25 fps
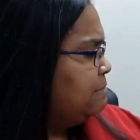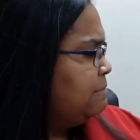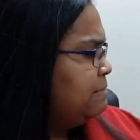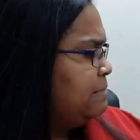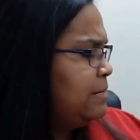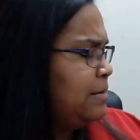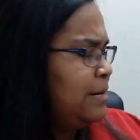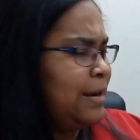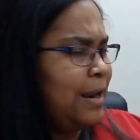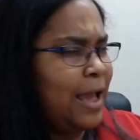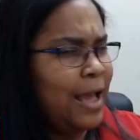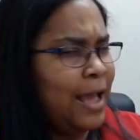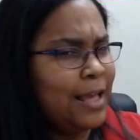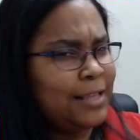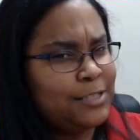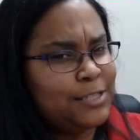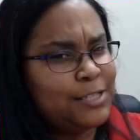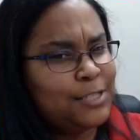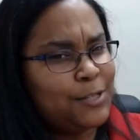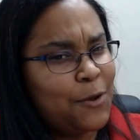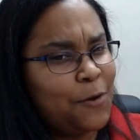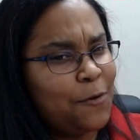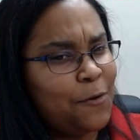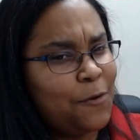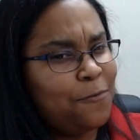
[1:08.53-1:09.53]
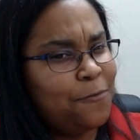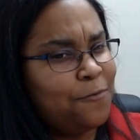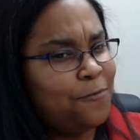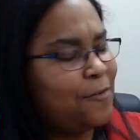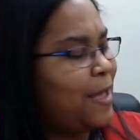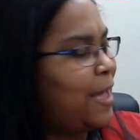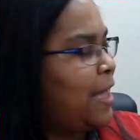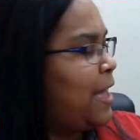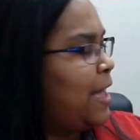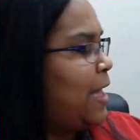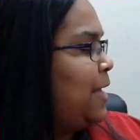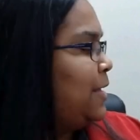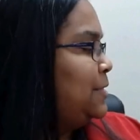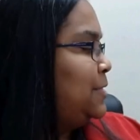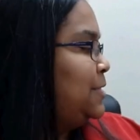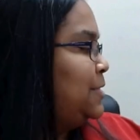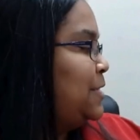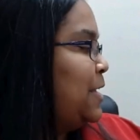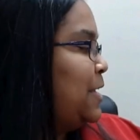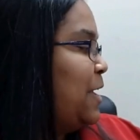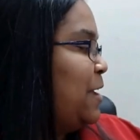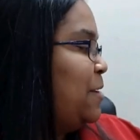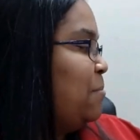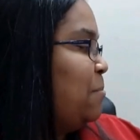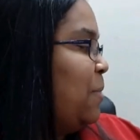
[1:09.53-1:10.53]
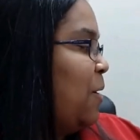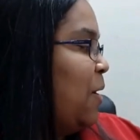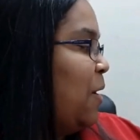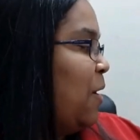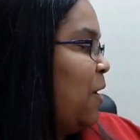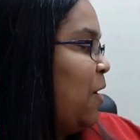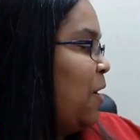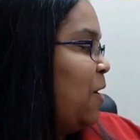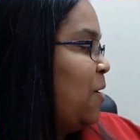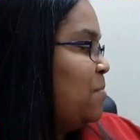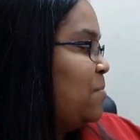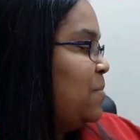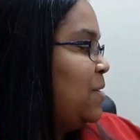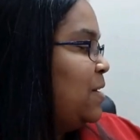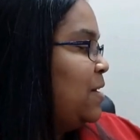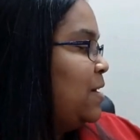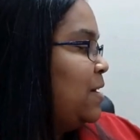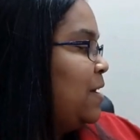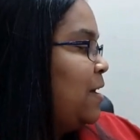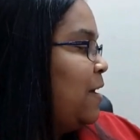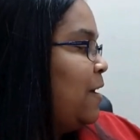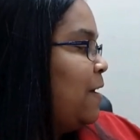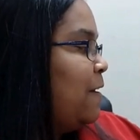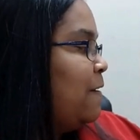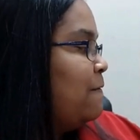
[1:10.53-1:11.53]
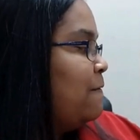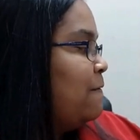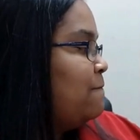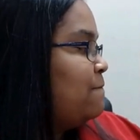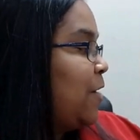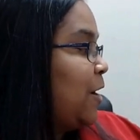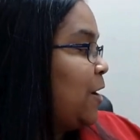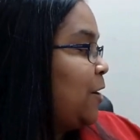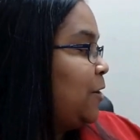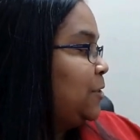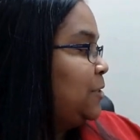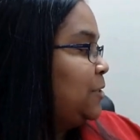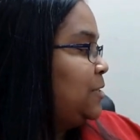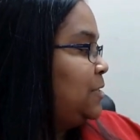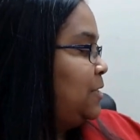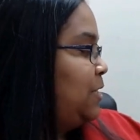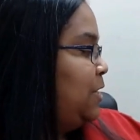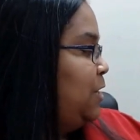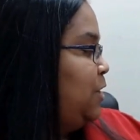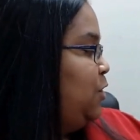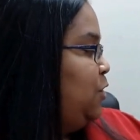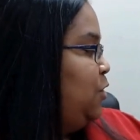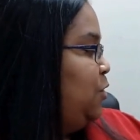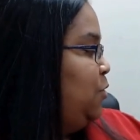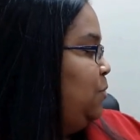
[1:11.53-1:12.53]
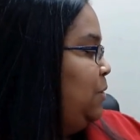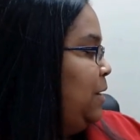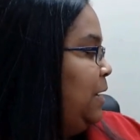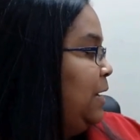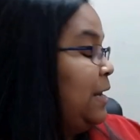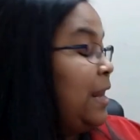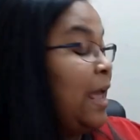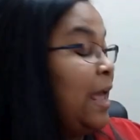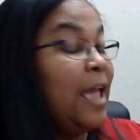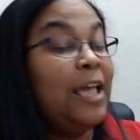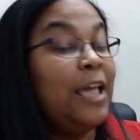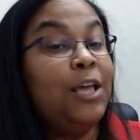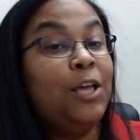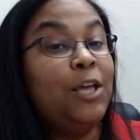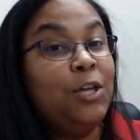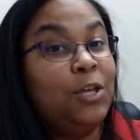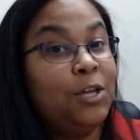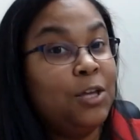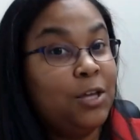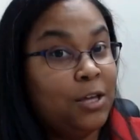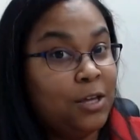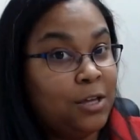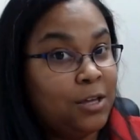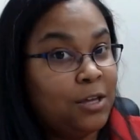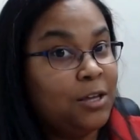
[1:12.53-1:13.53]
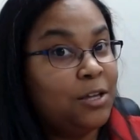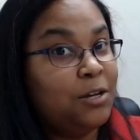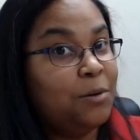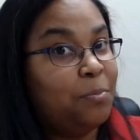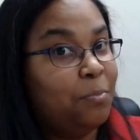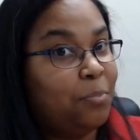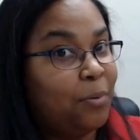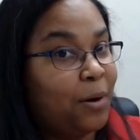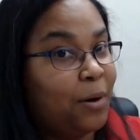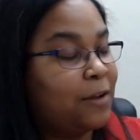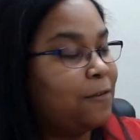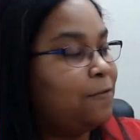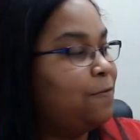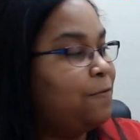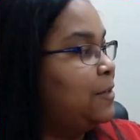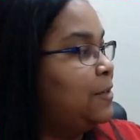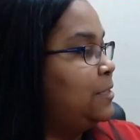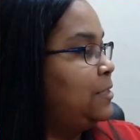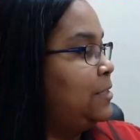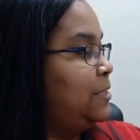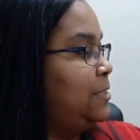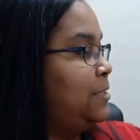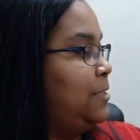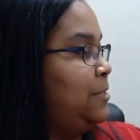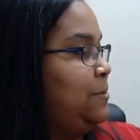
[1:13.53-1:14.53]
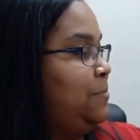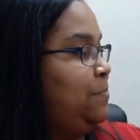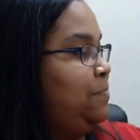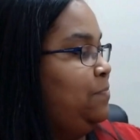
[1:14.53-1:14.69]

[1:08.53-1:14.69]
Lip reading: "Not so fast," said Mom. "First, you need a good breakfast."